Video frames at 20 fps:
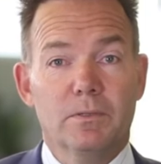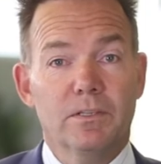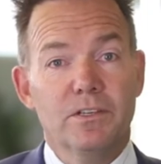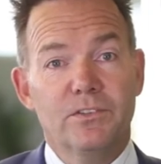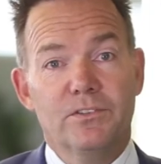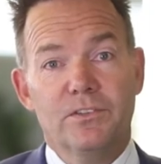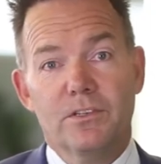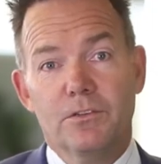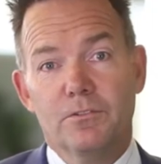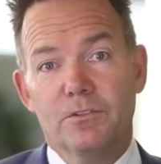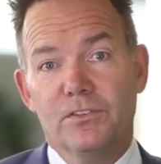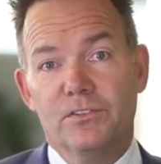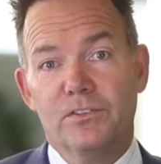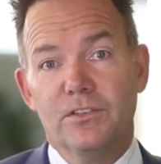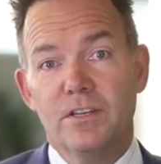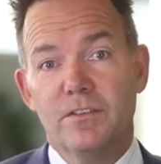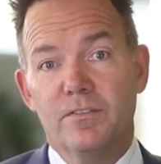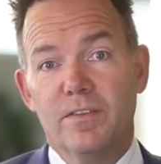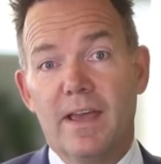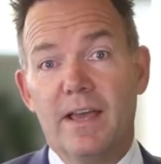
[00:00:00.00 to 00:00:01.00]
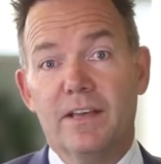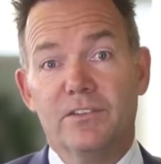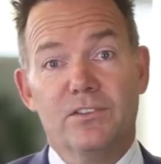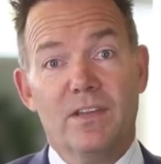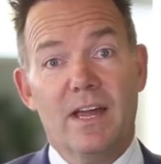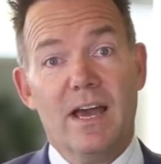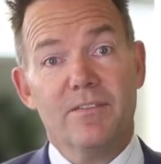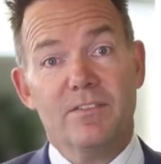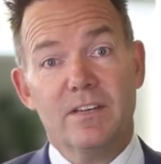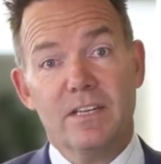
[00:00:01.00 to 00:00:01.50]
pleasing to receive our
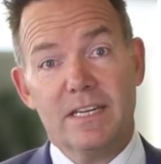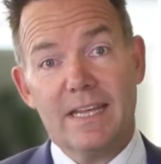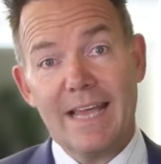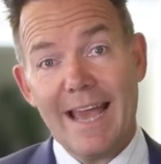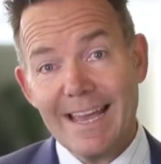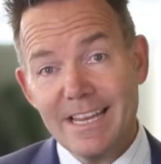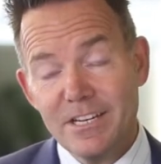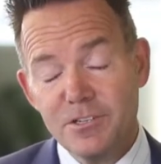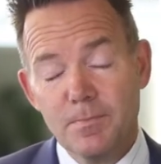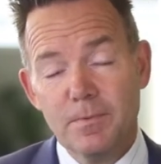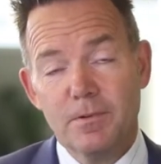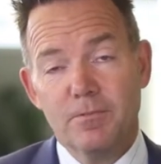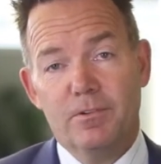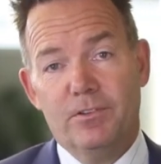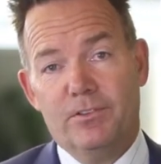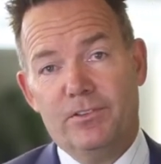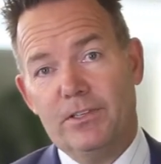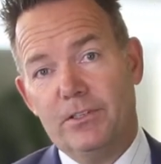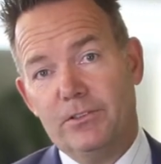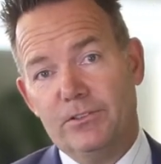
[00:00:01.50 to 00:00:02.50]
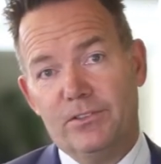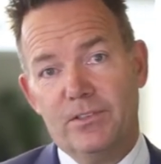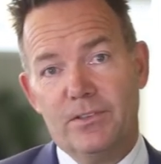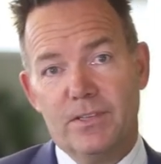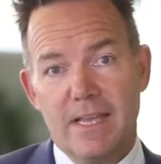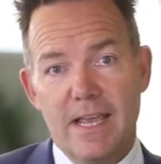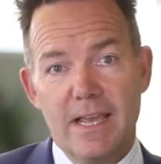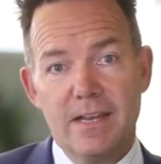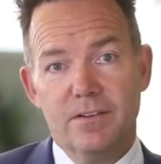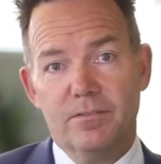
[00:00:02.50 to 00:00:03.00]
staff engagement results at
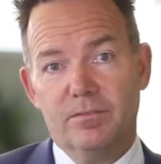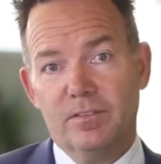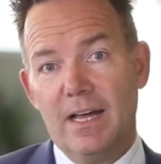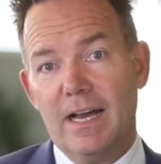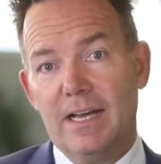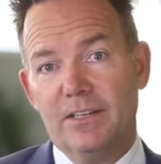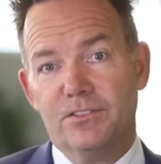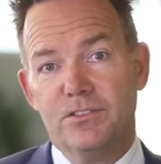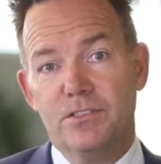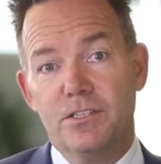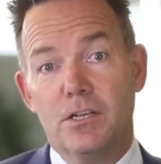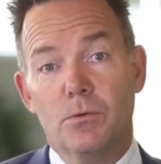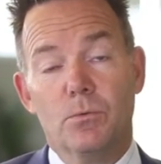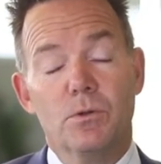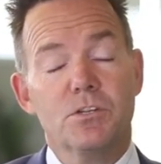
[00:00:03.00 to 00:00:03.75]
the end of last year,